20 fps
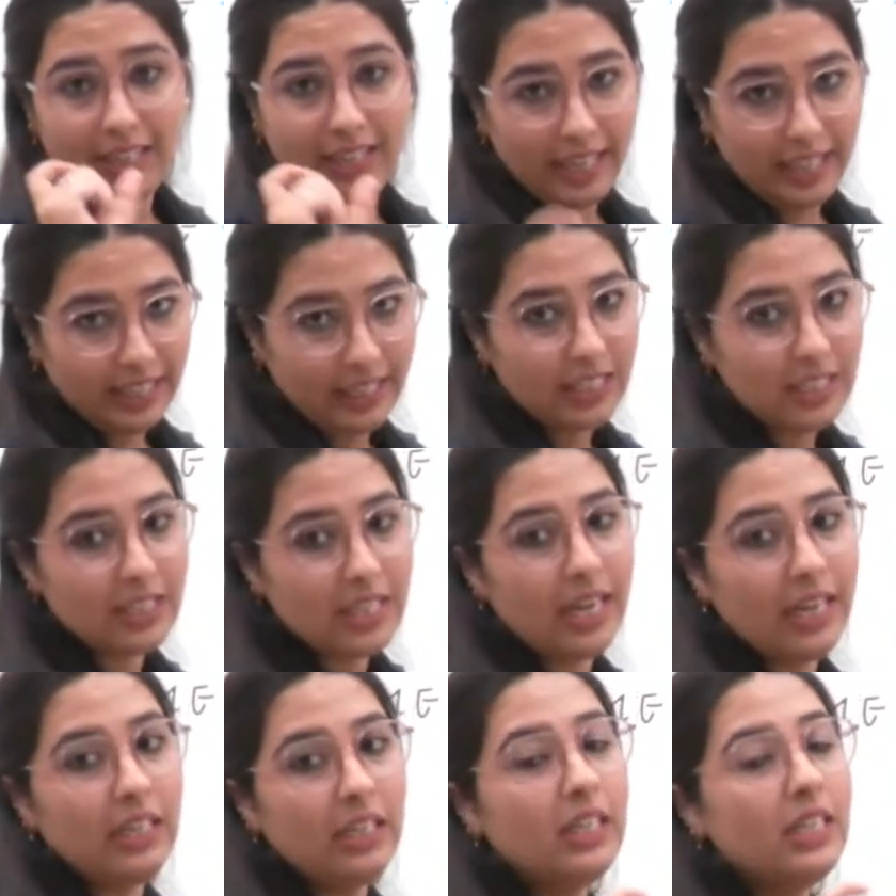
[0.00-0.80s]
greatest
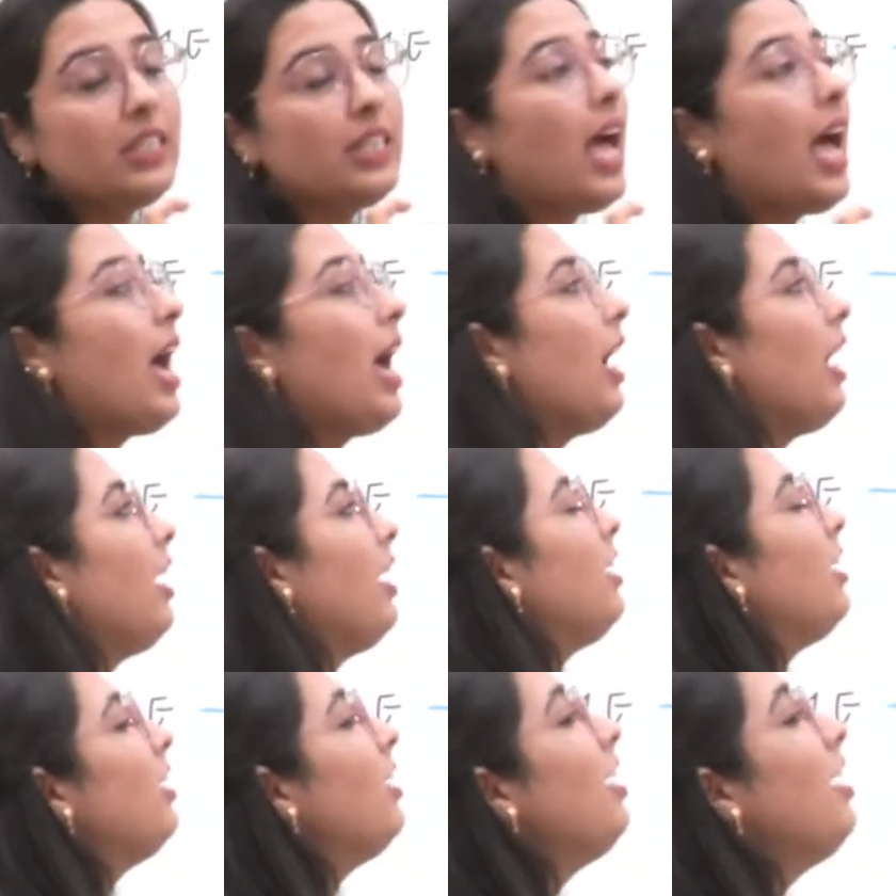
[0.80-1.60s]
scientists.
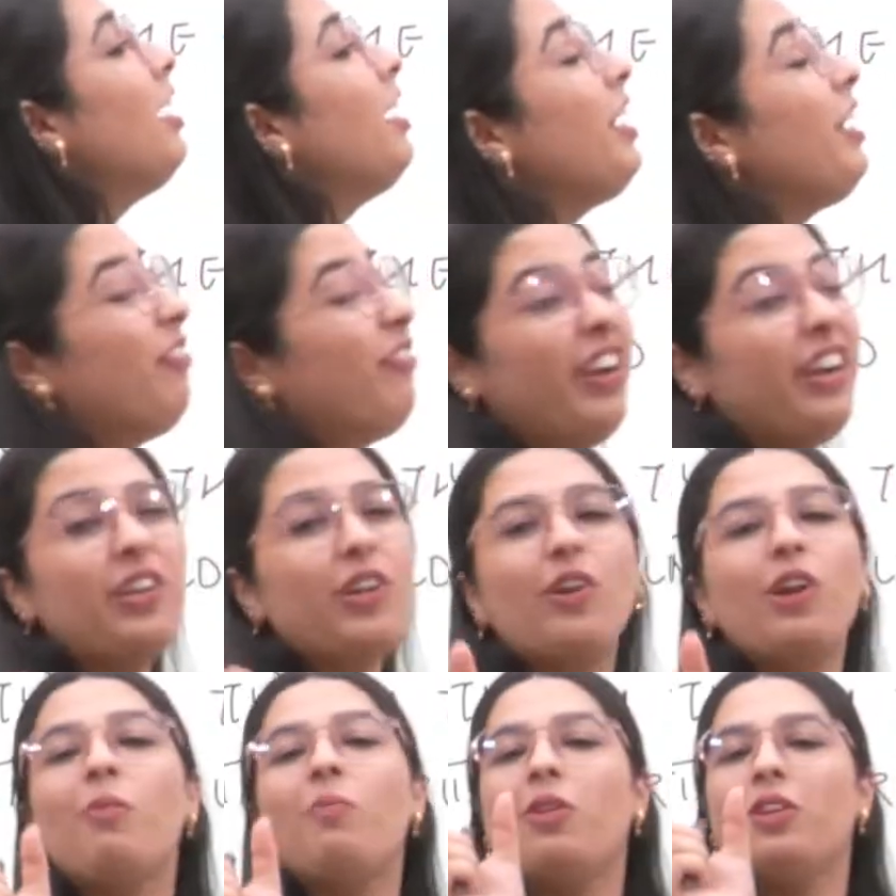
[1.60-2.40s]
And if I
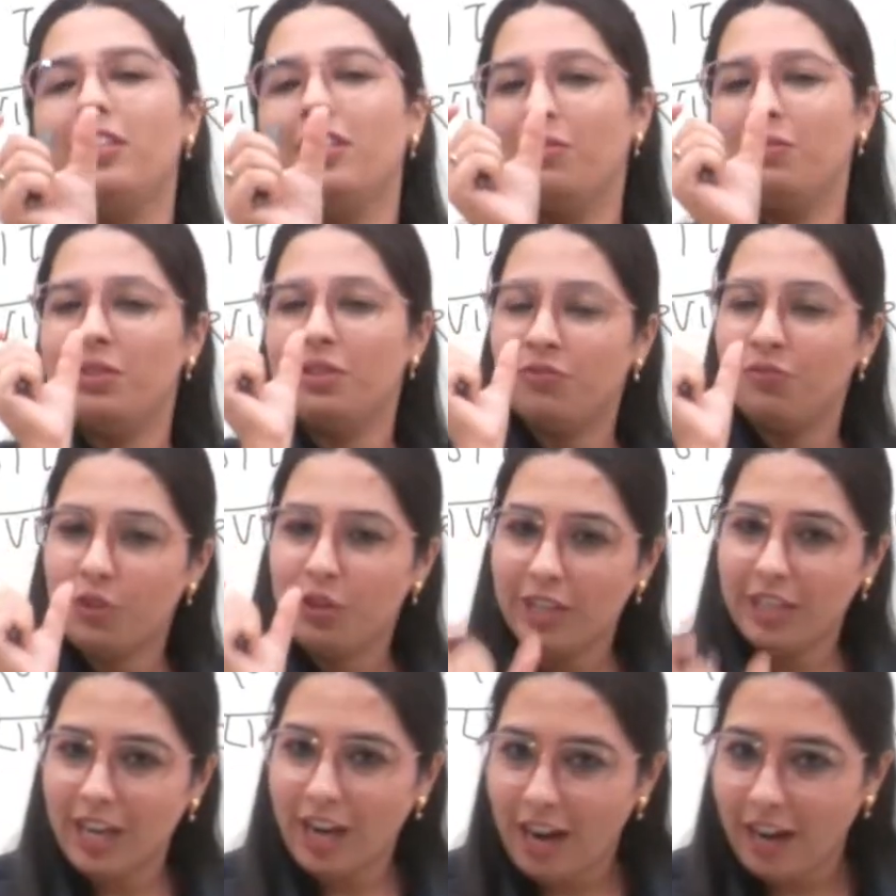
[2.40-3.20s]
talk about the
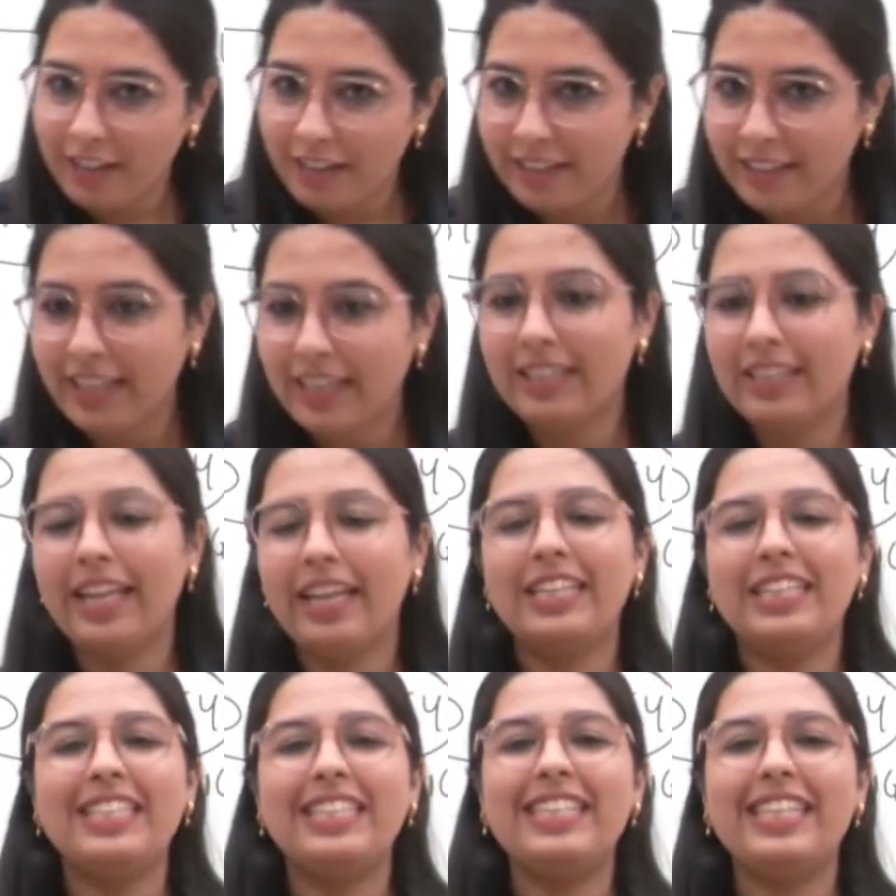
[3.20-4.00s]
word 100,
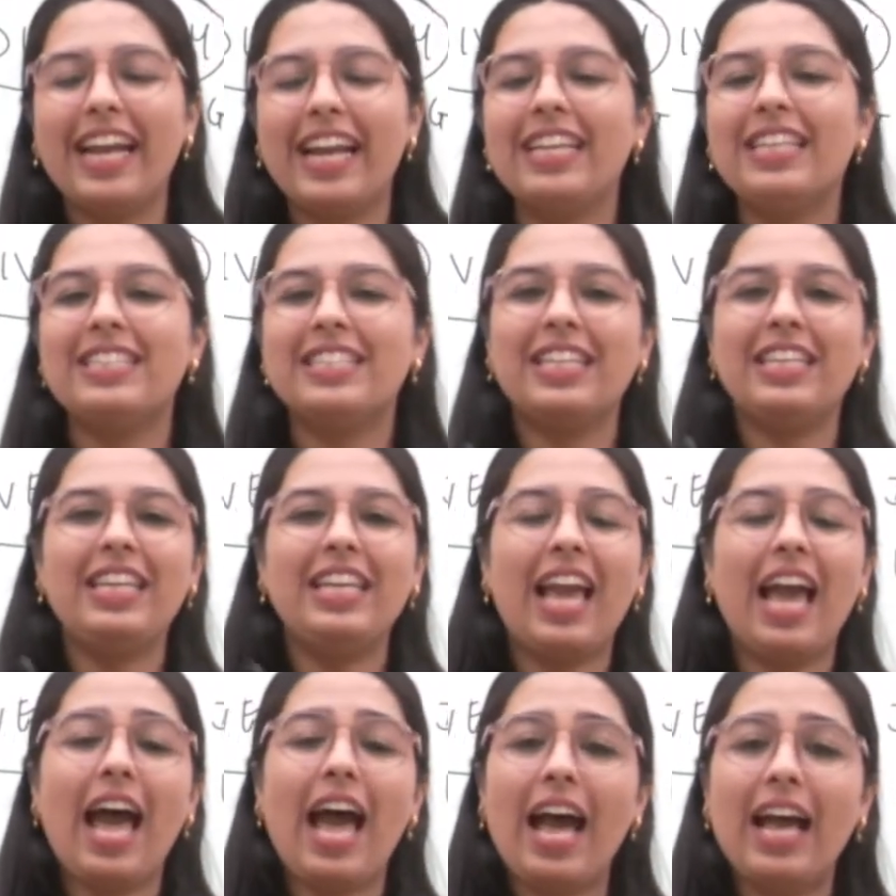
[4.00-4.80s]
then yes,
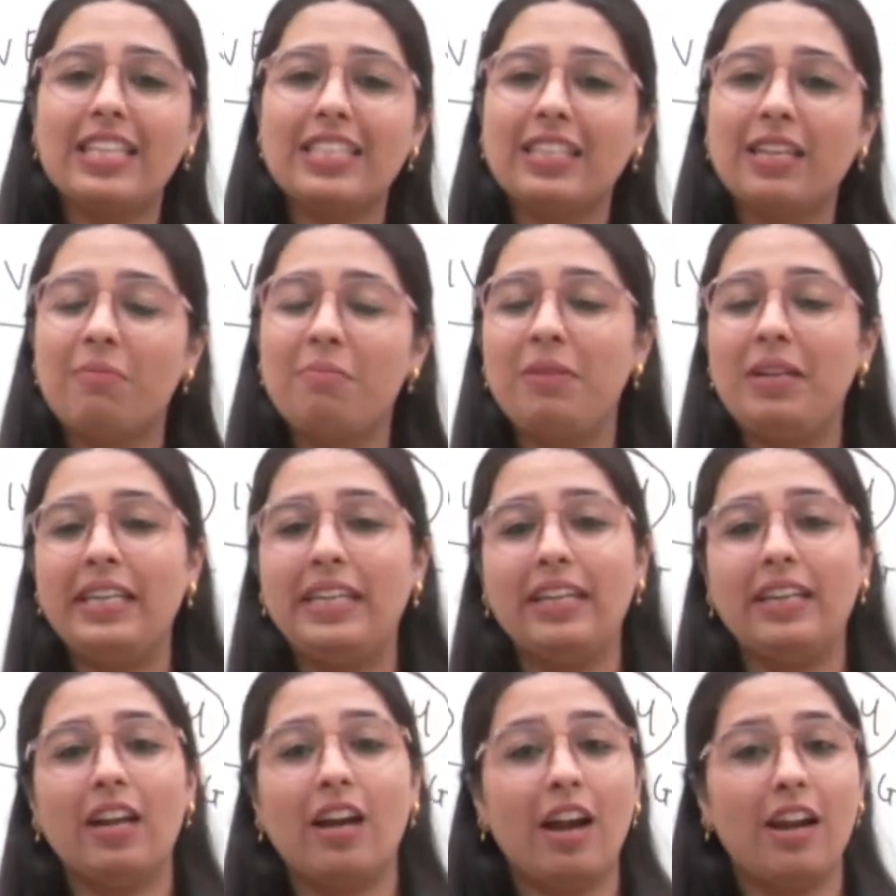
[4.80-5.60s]
he has
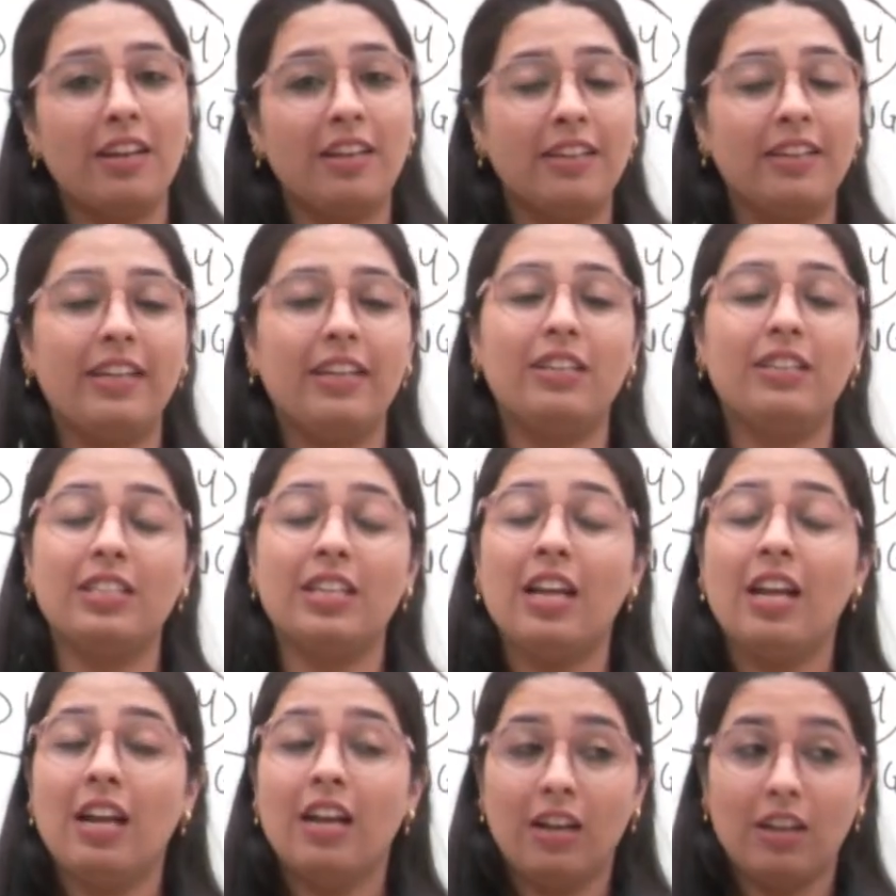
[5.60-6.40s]
completed
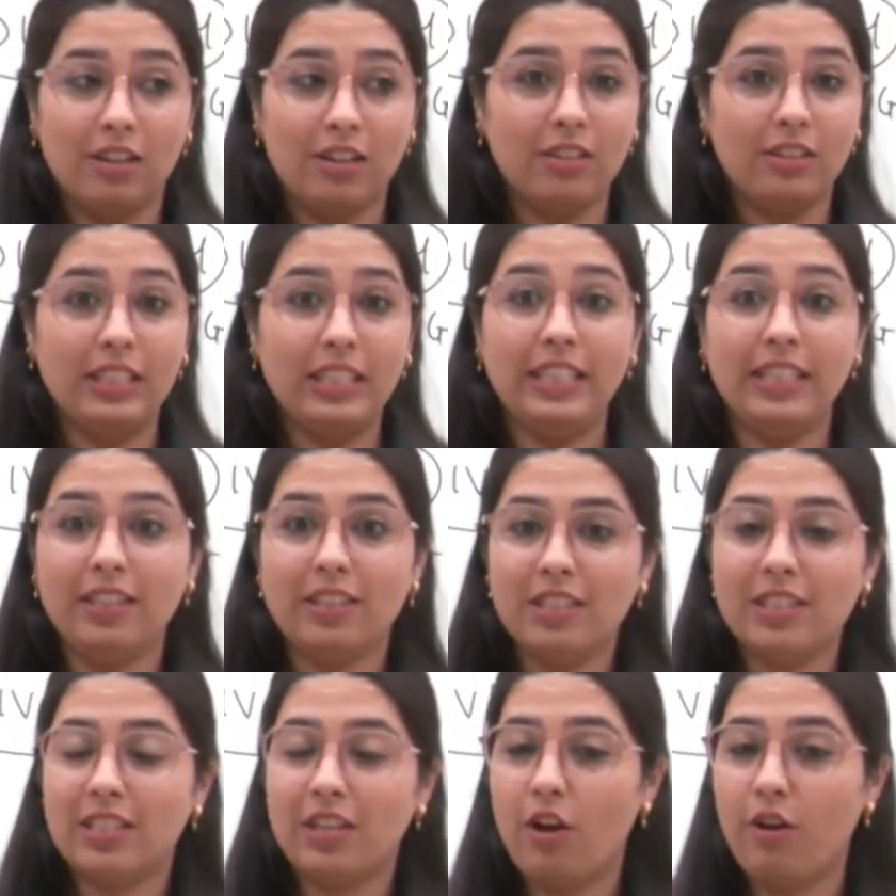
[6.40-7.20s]
100
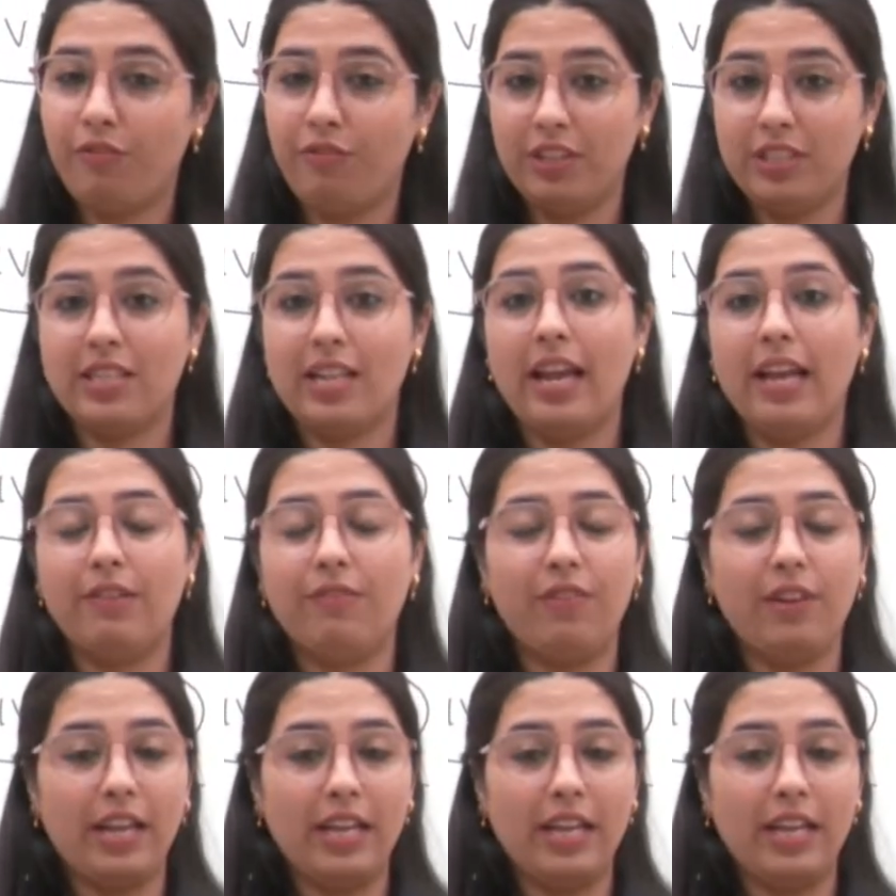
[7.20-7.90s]
years of his life.